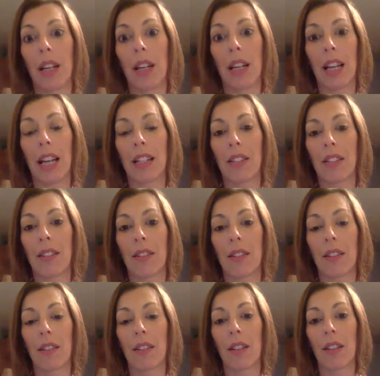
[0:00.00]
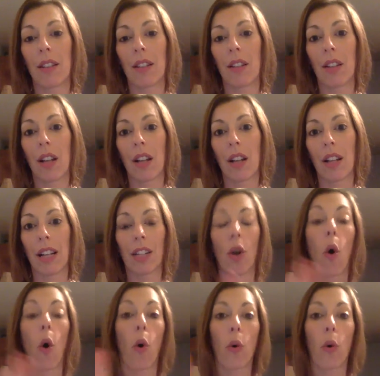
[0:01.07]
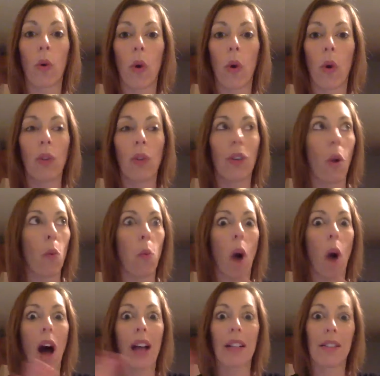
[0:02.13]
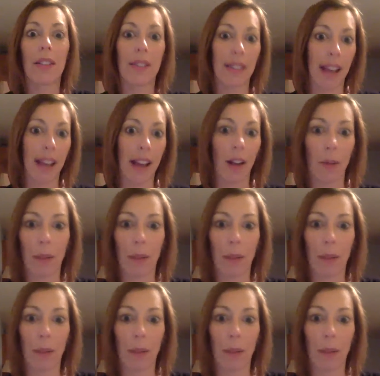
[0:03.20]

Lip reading: It's like an old wise tale,